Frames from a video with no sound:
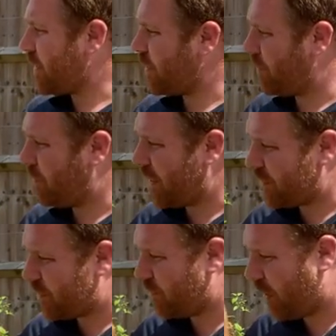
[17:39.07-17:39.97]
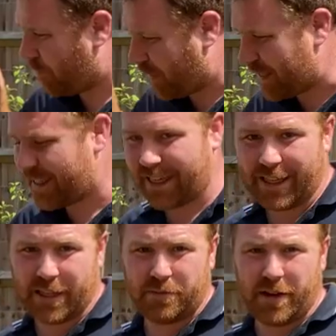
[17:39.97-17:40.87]
so the plants that we are planting
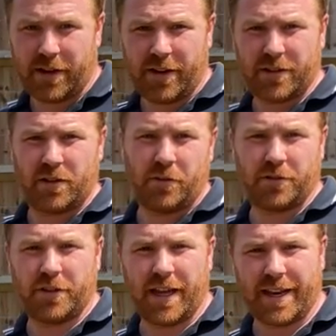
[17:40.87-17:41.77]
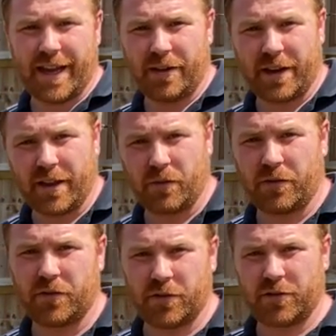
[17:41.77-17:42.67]
in this meadow, let's come on to that now that we've